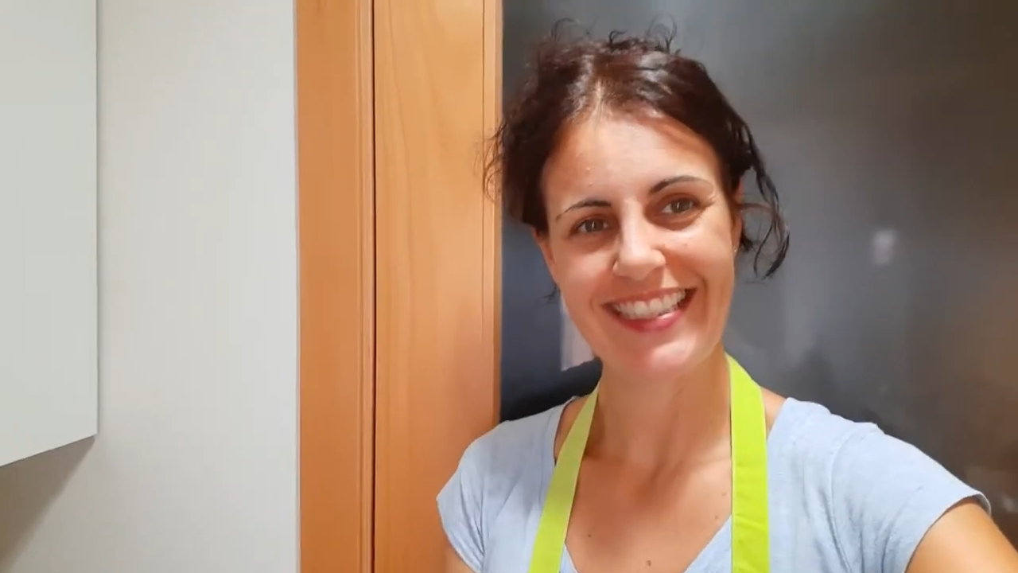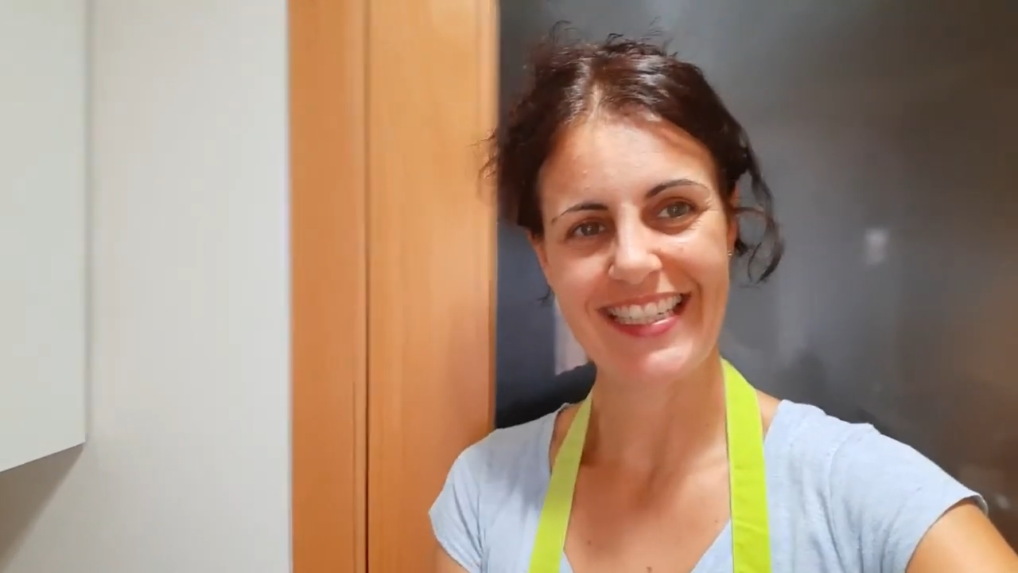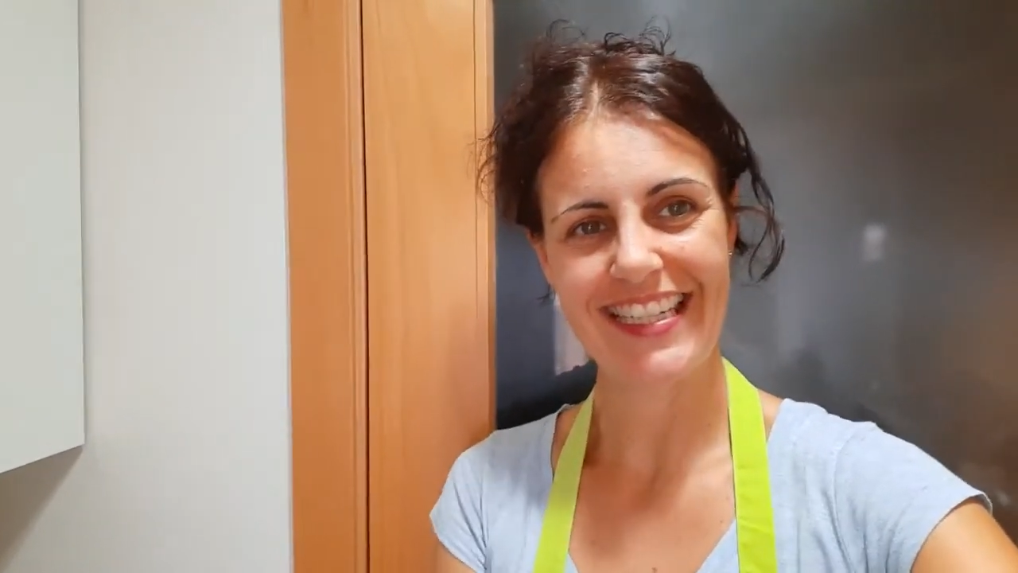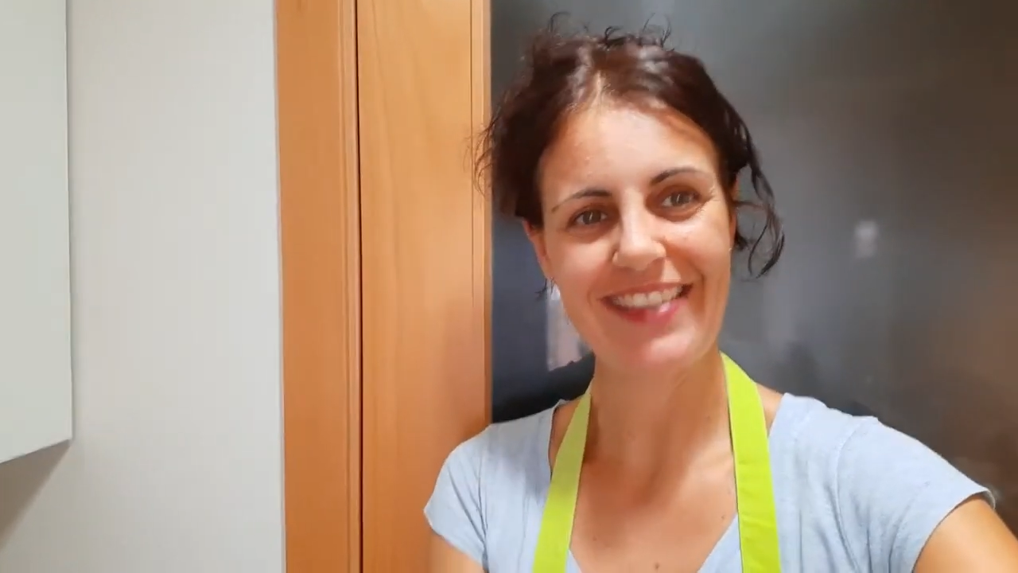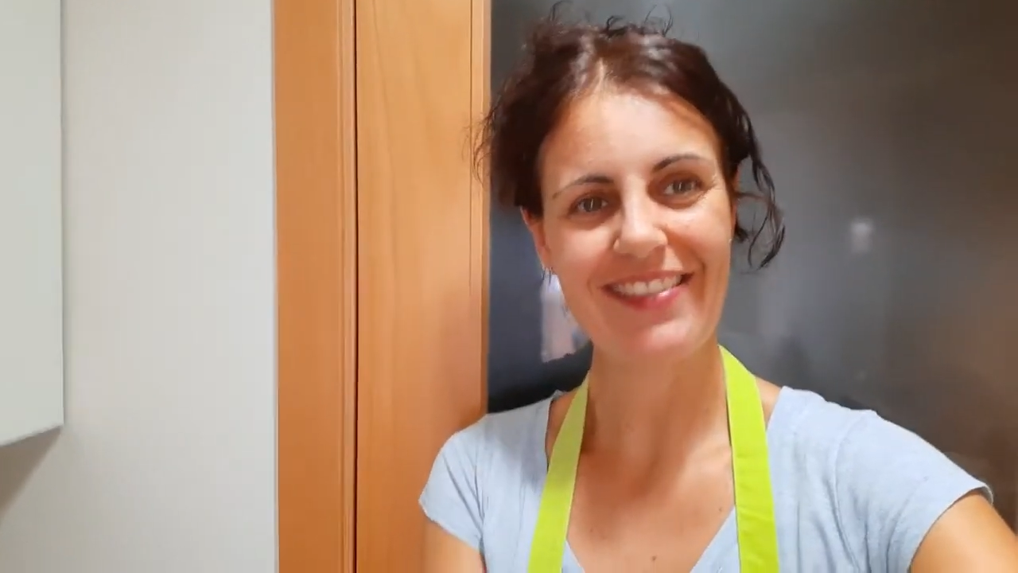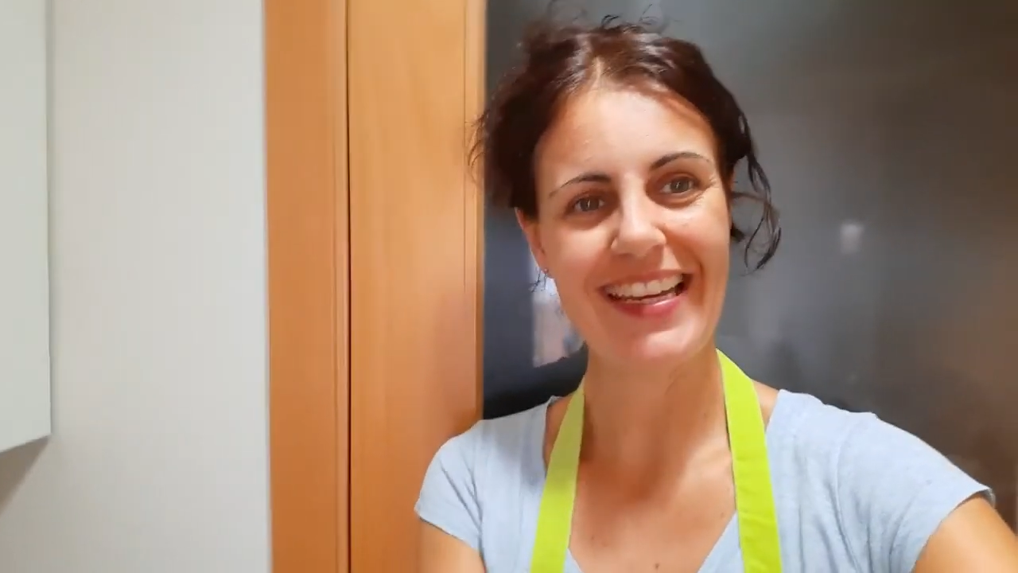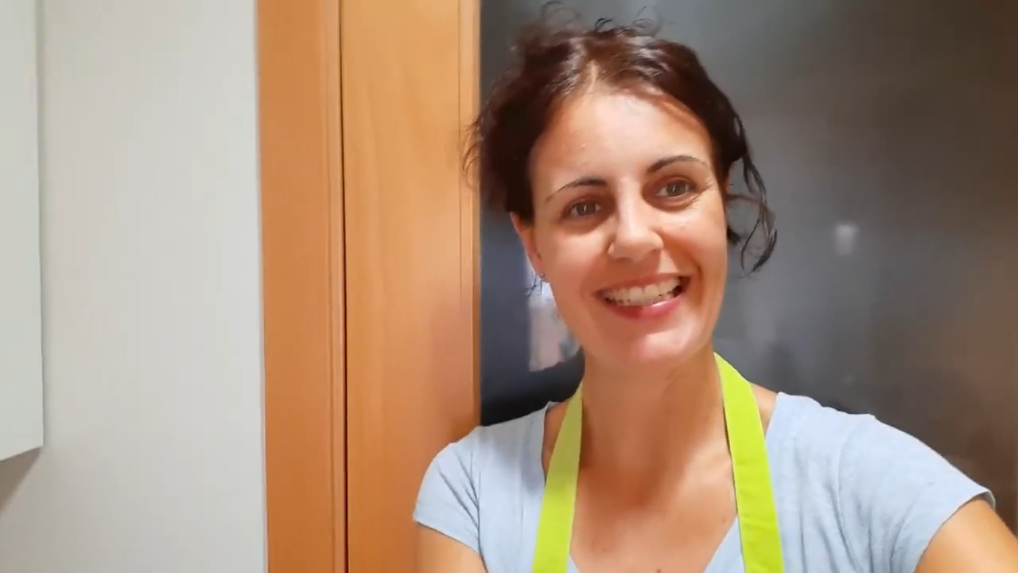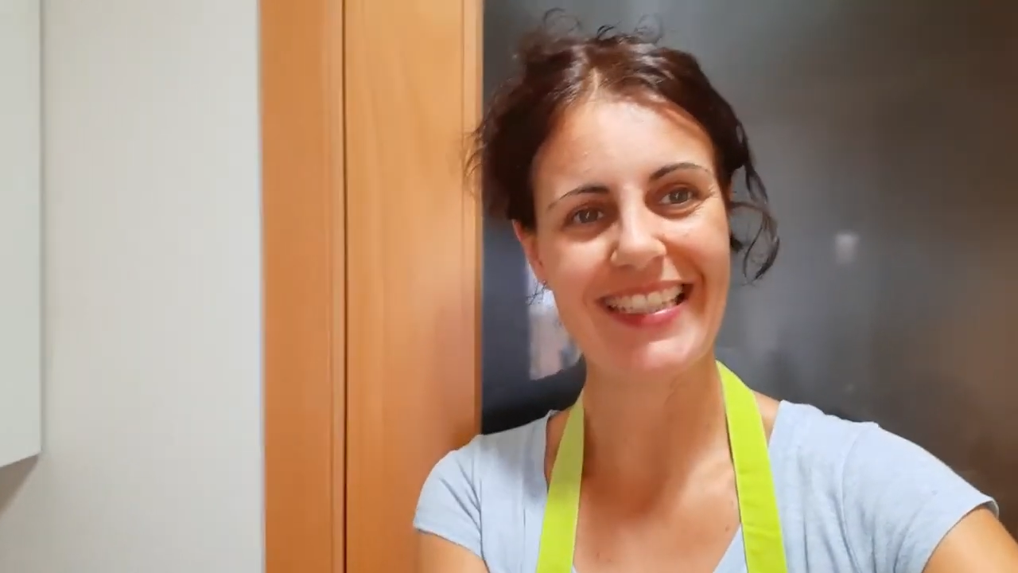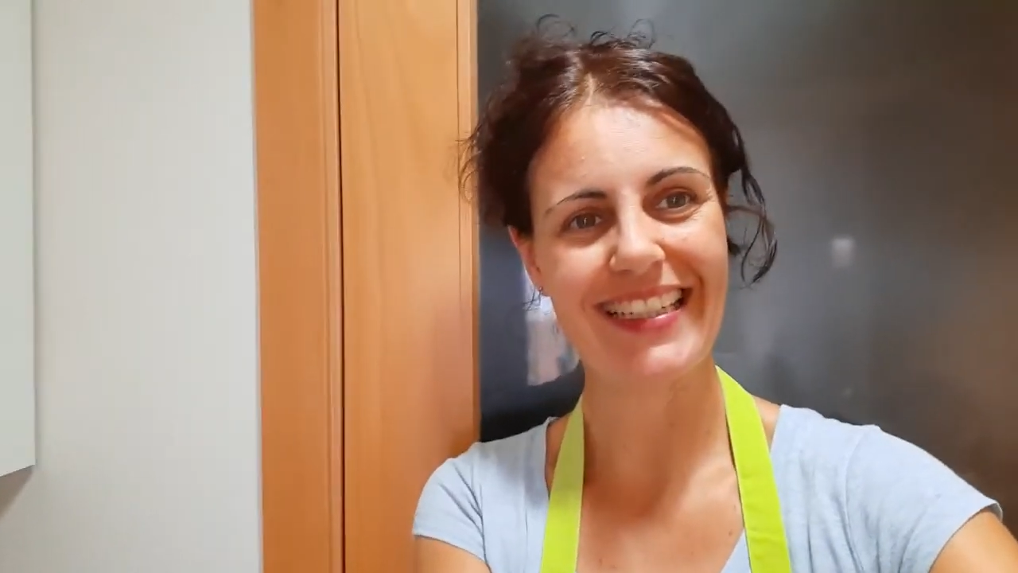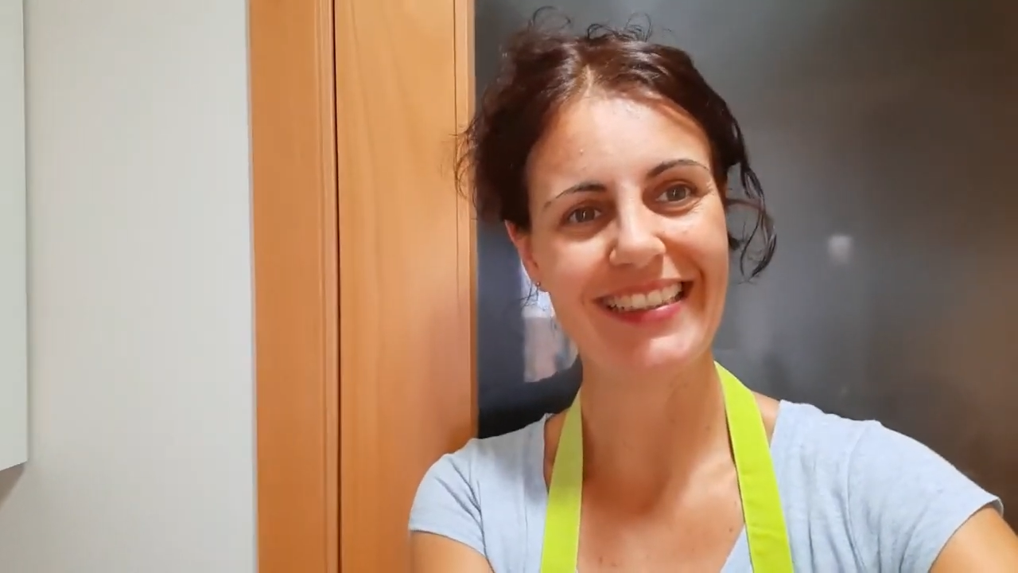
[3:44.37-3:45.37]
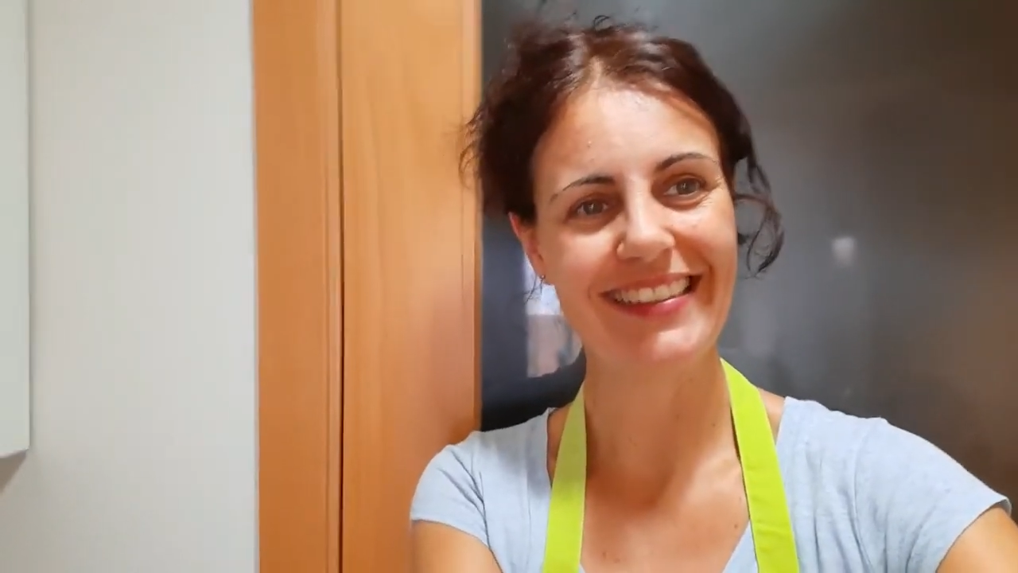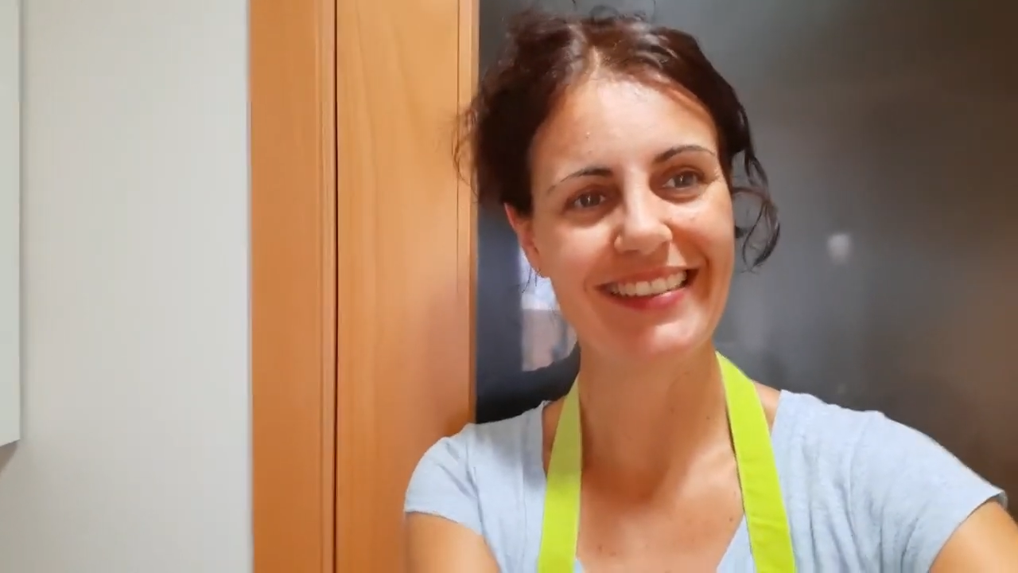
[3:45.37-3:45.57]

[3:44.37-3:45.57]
See you later.